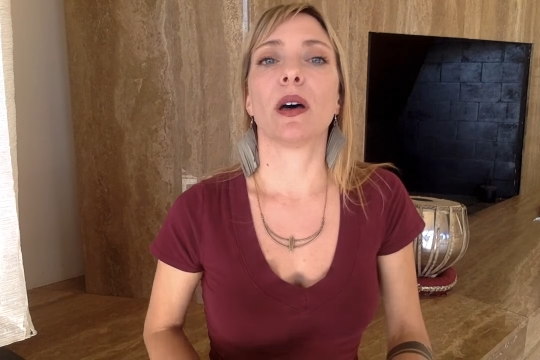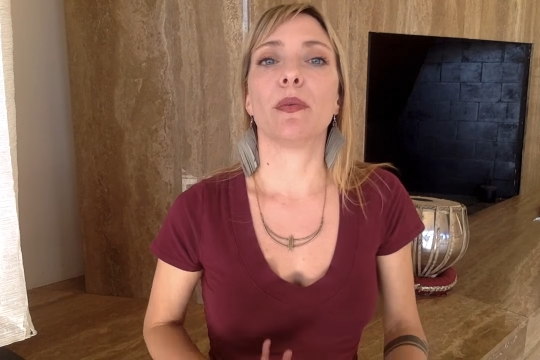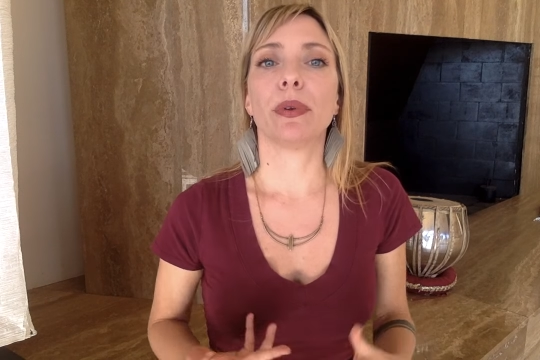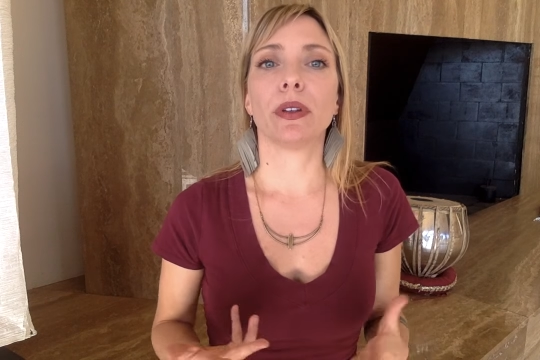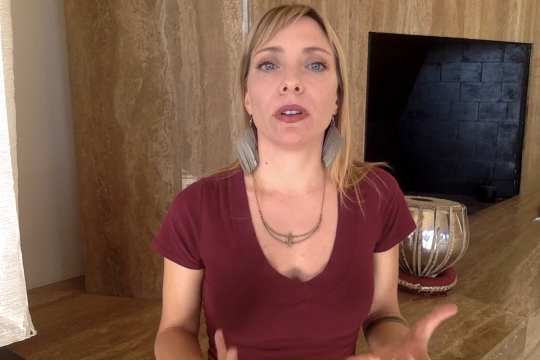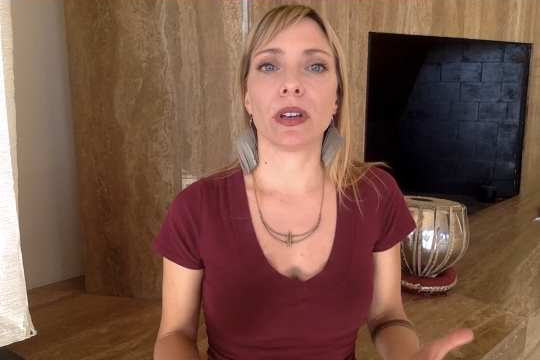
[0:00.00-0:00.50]

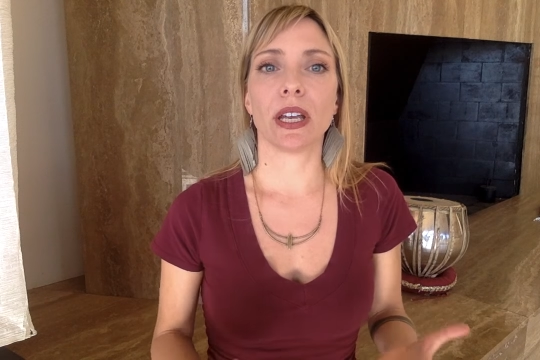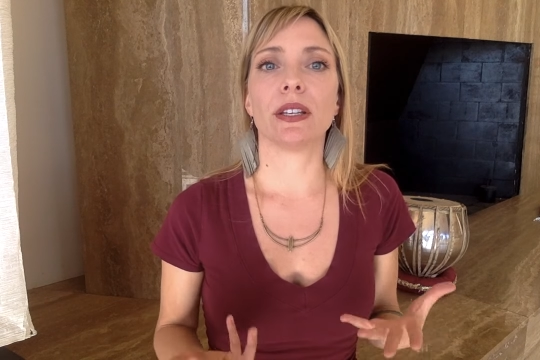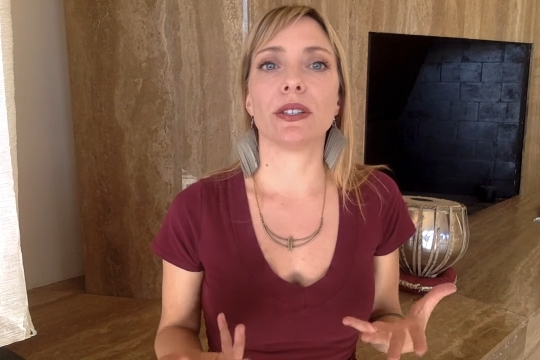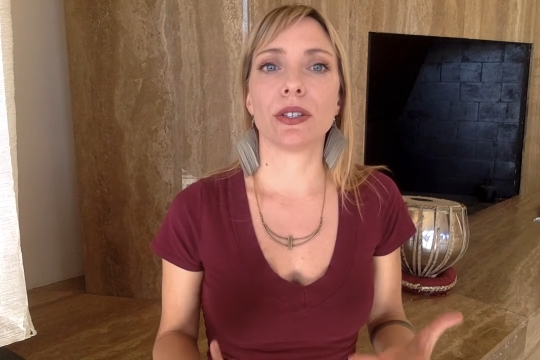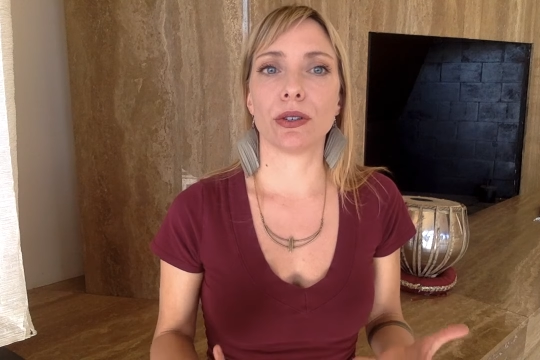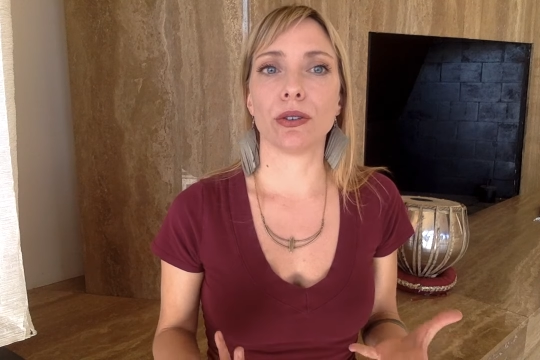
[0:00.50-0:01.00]

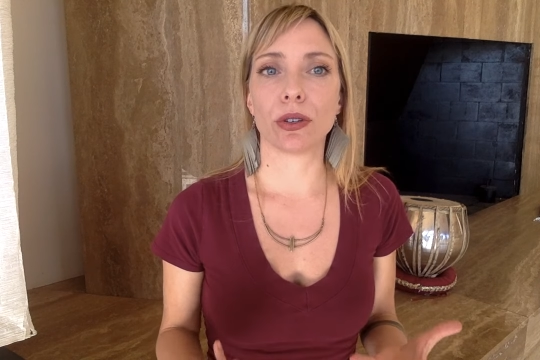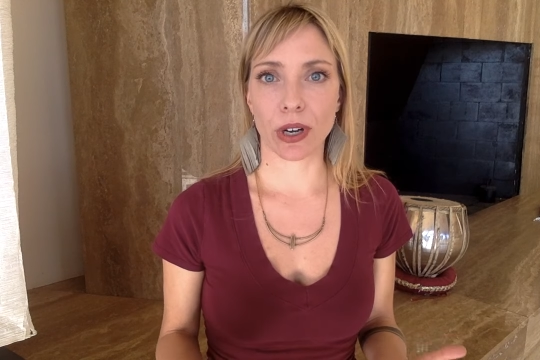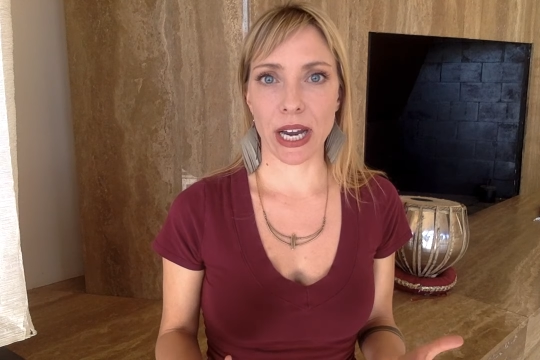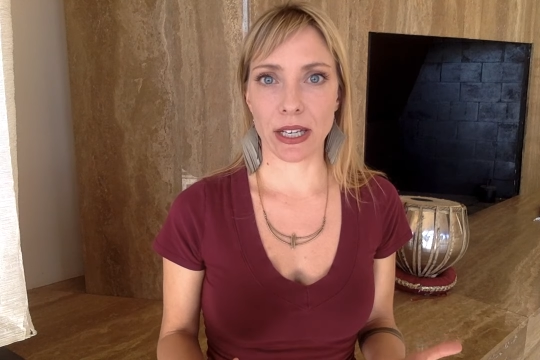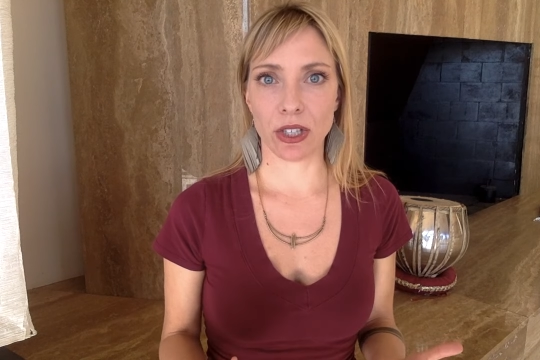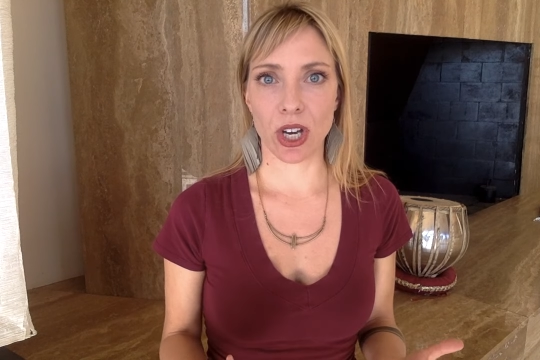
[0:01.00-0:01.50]
ability to
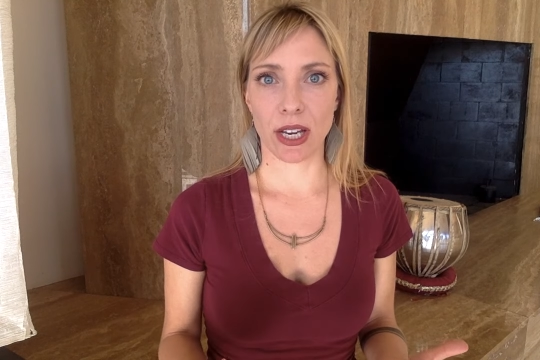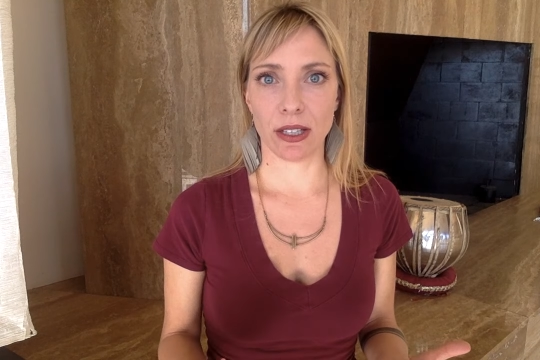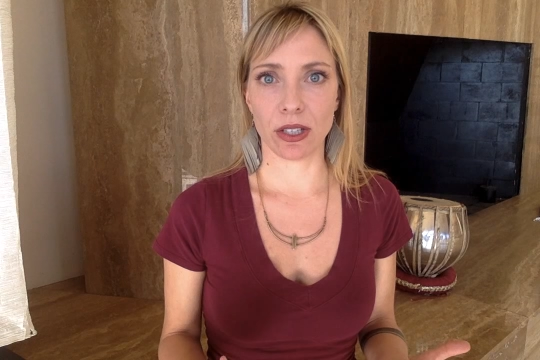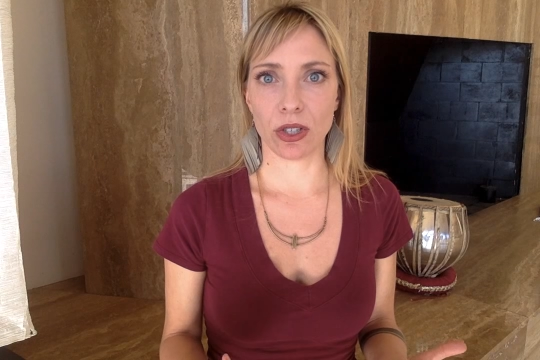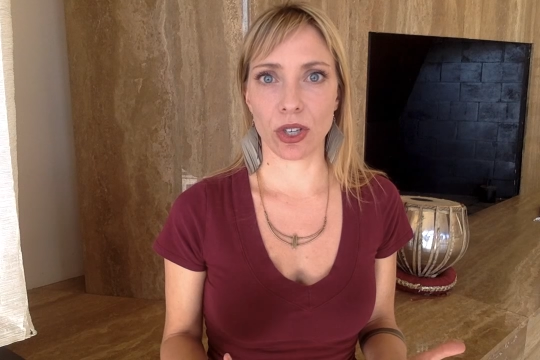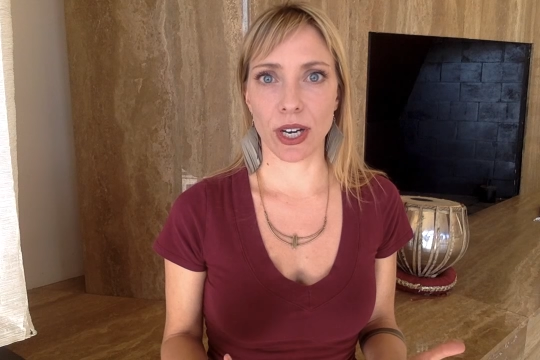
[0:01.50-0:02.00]
create
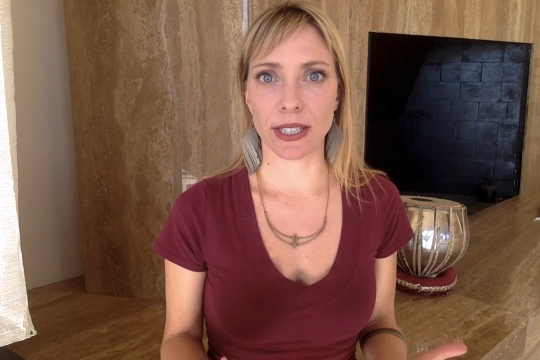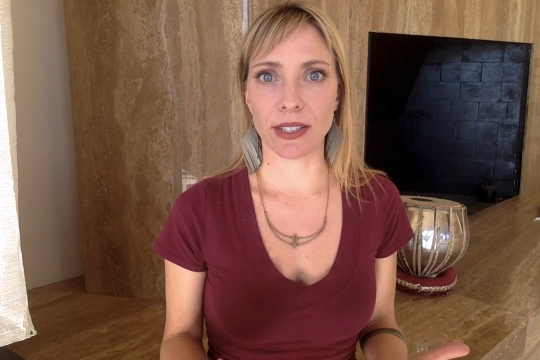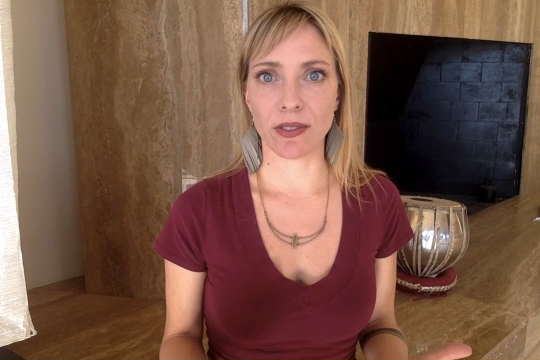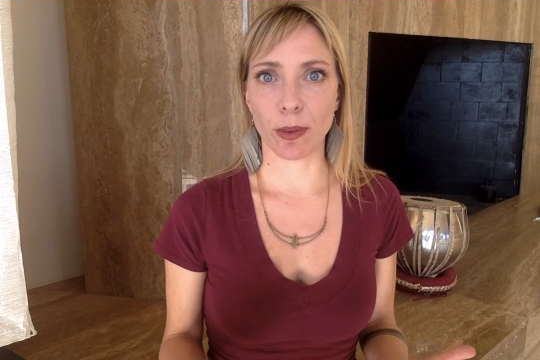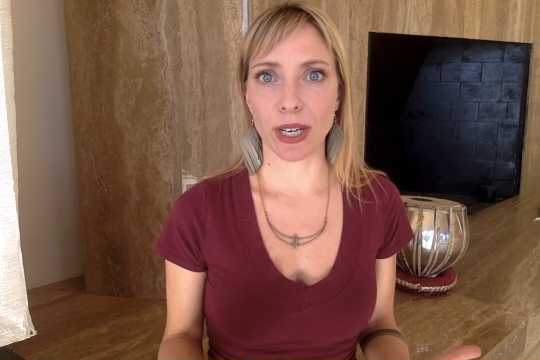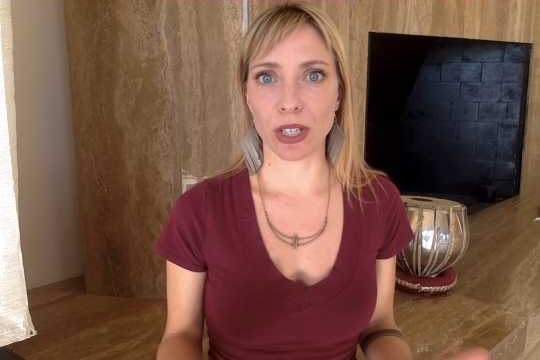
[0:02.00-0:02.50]
change and
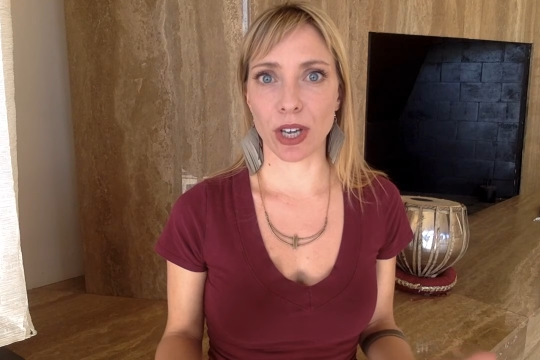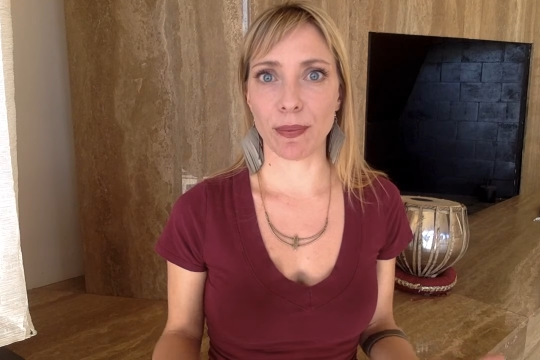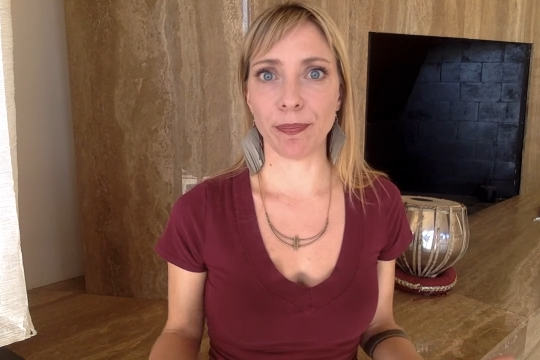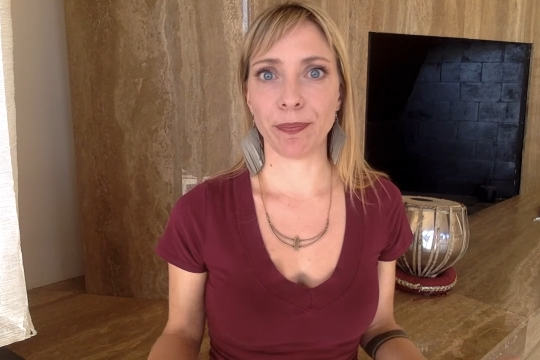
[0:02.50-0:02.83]
transformation.